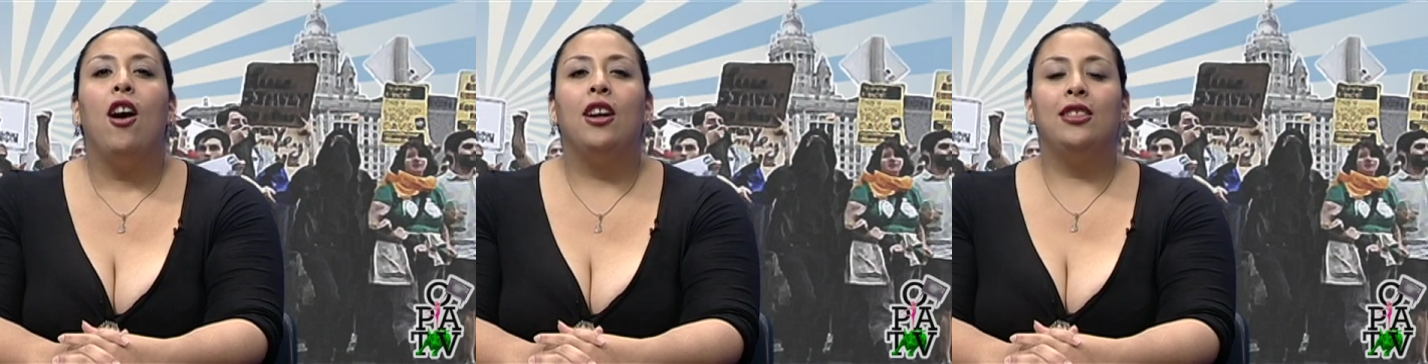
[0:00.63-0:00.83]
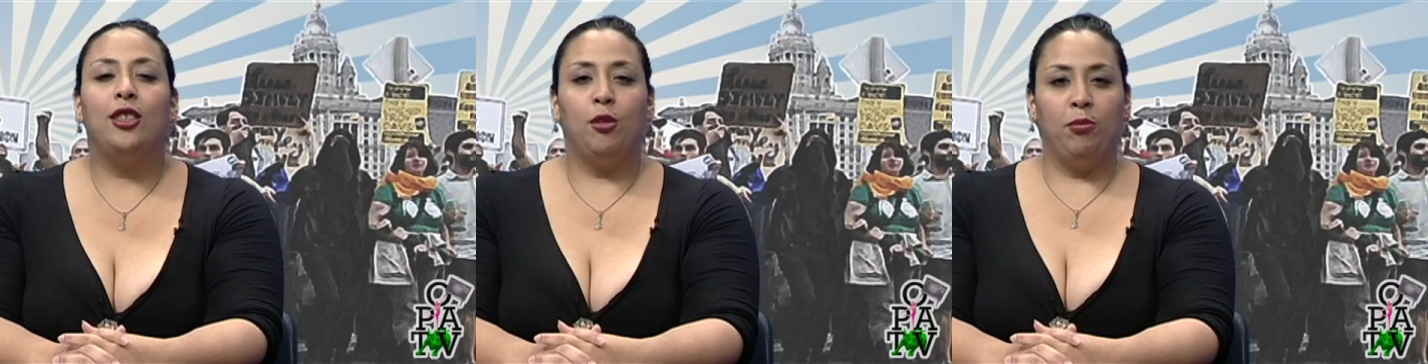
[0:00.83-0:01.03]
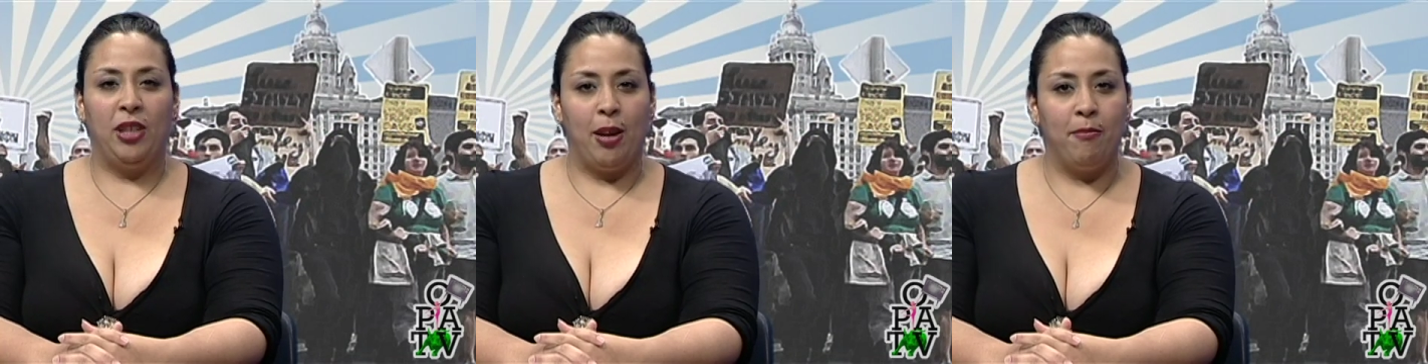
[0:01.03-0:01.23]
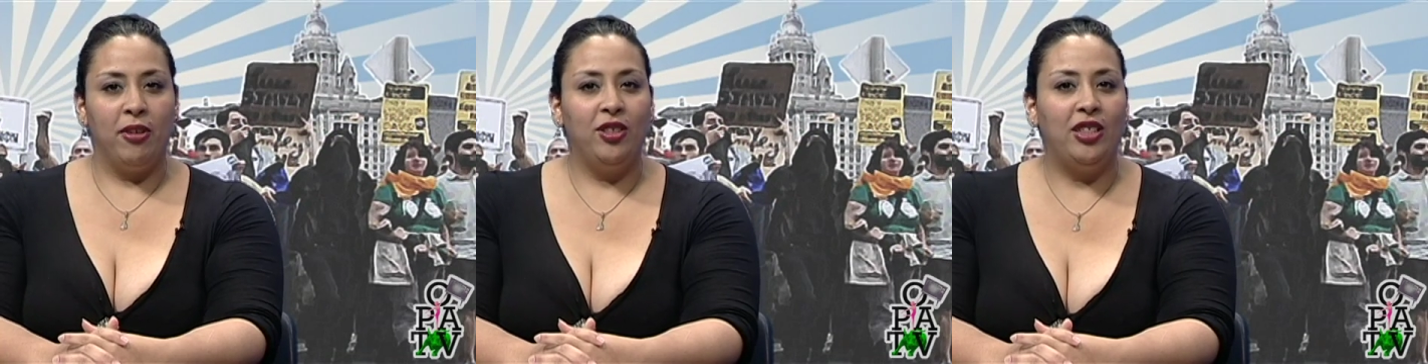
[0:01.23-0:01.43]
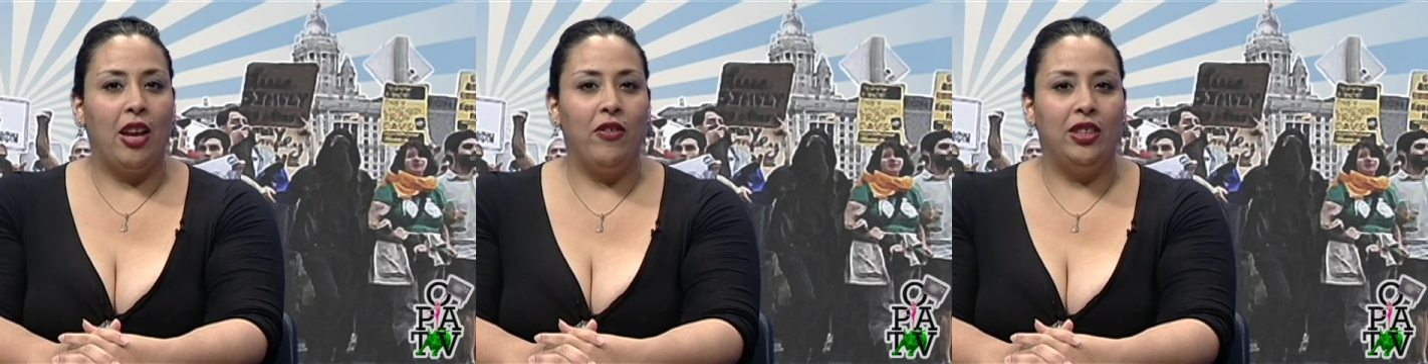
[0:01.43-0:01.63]
On September
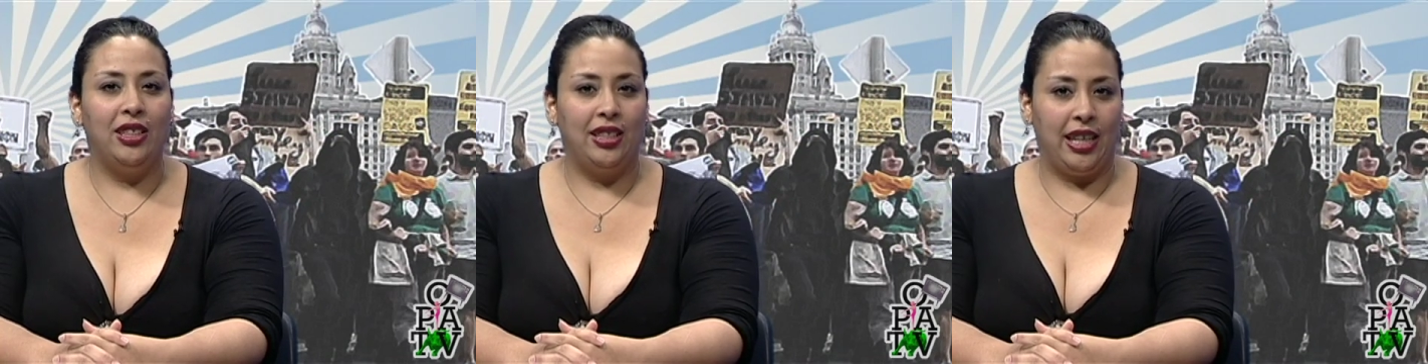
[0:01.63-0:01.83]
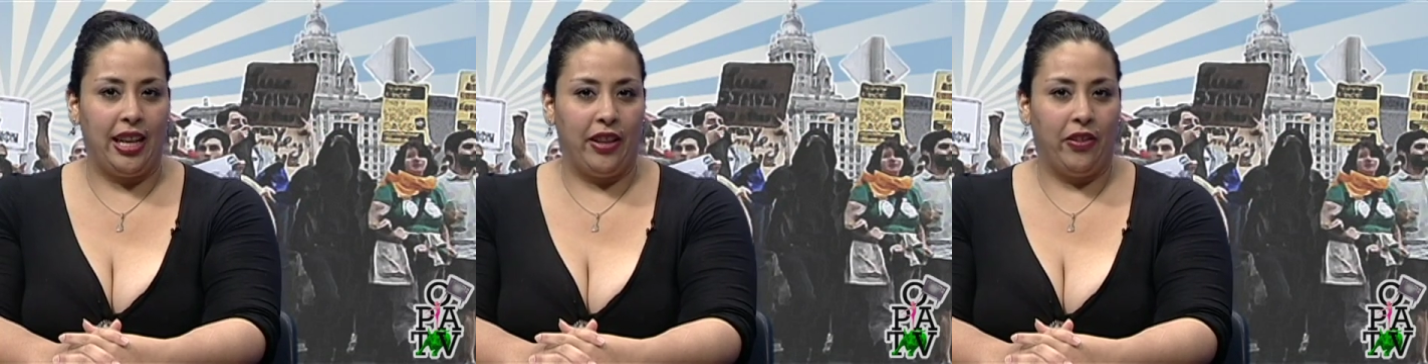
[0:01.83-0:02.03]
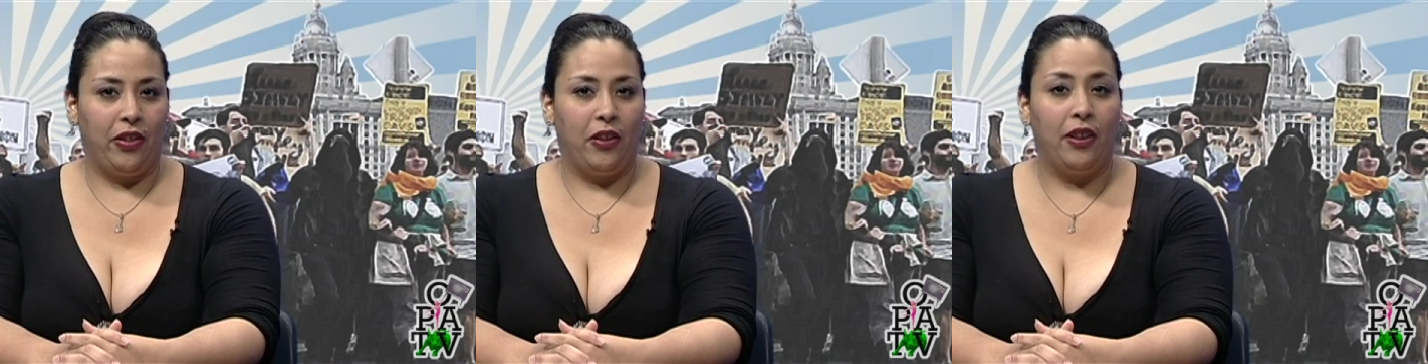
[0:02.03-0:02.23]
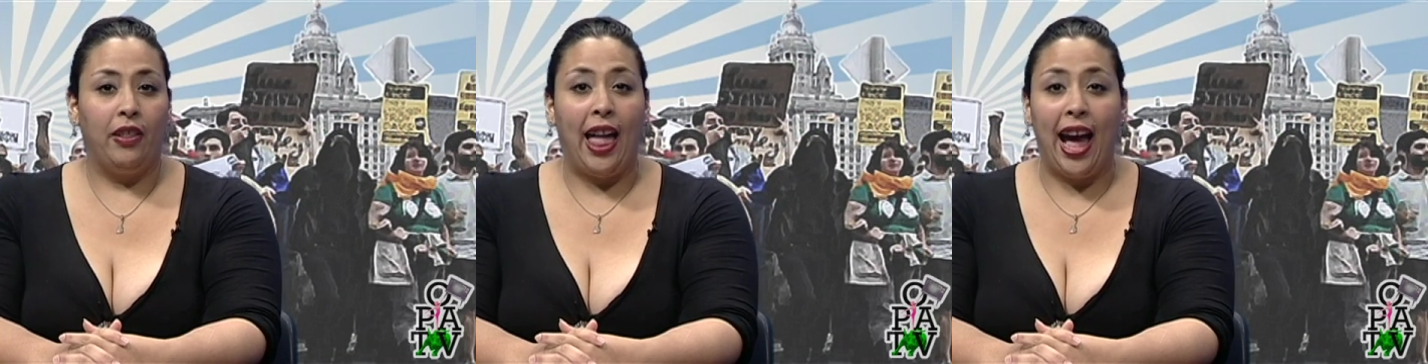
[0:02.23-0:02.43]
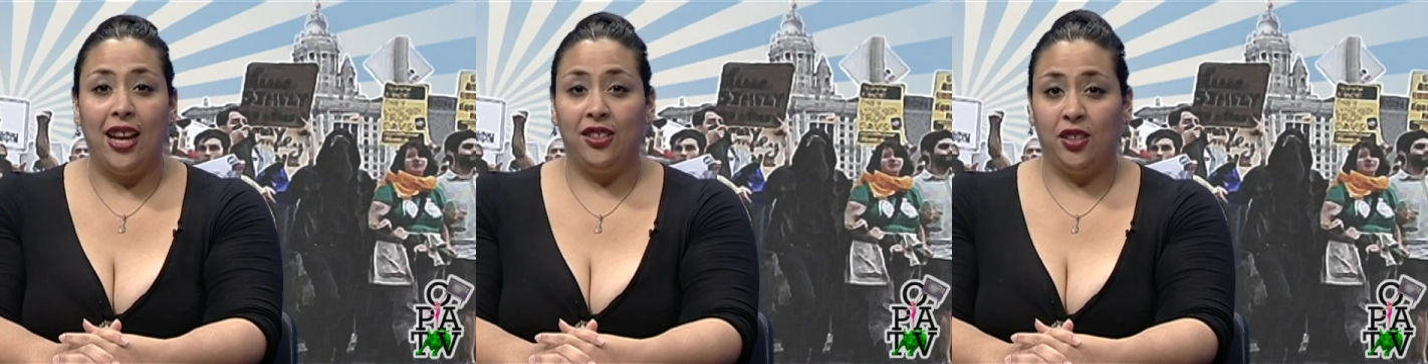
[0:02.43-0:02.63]
17th
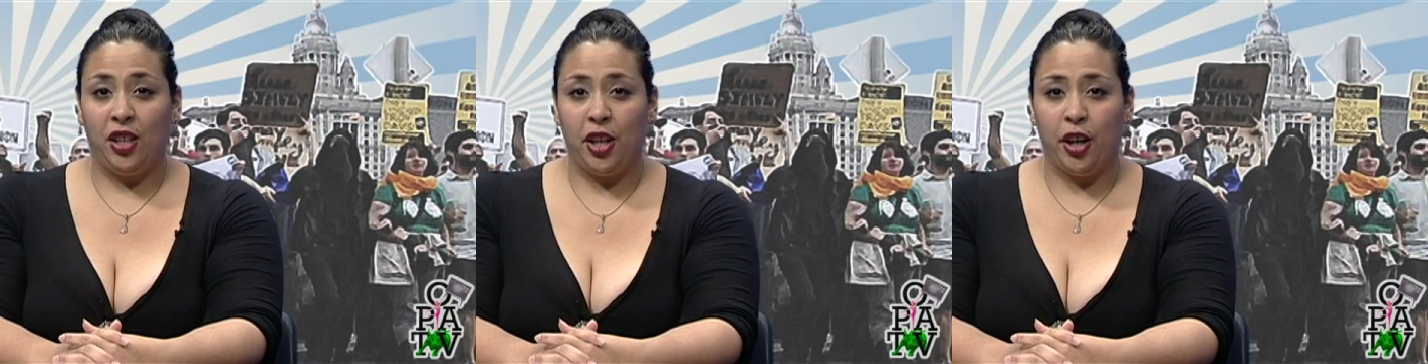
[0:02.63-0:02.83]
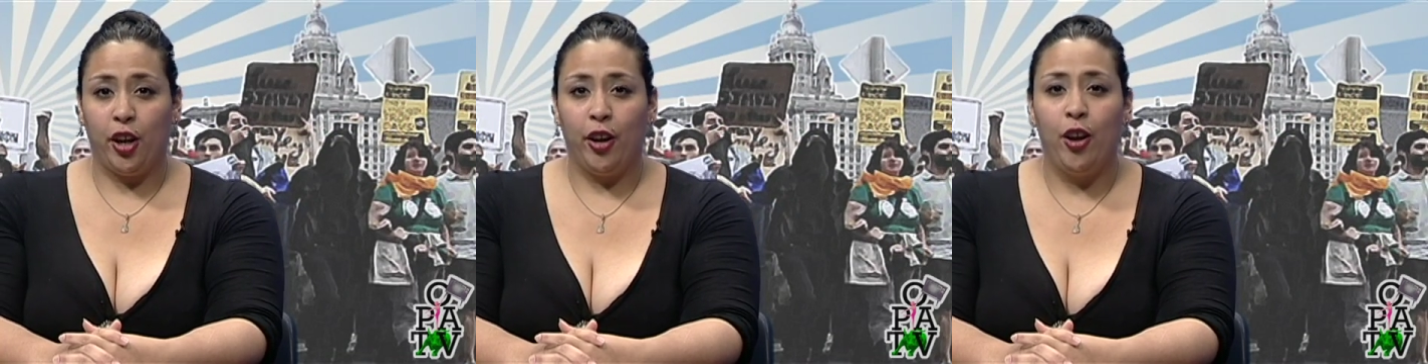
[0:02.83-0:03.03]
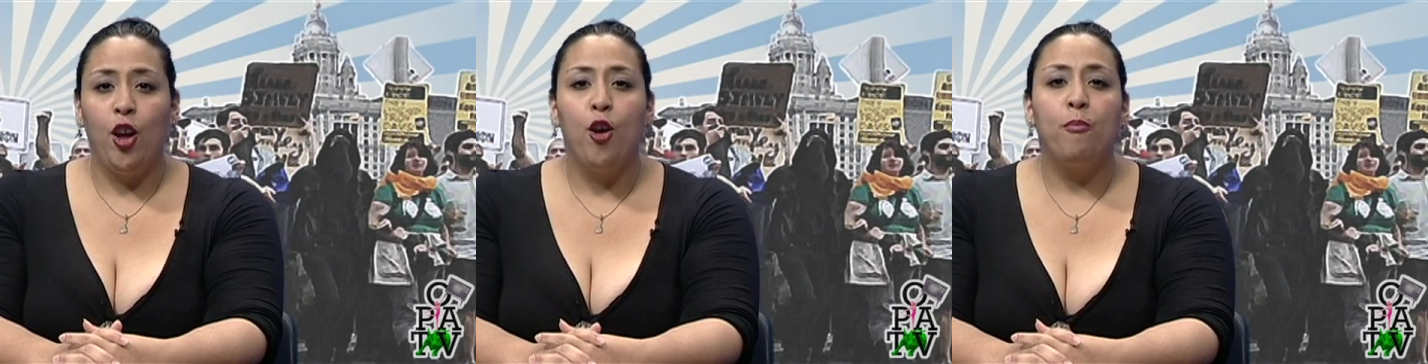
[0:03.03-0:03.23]
last year,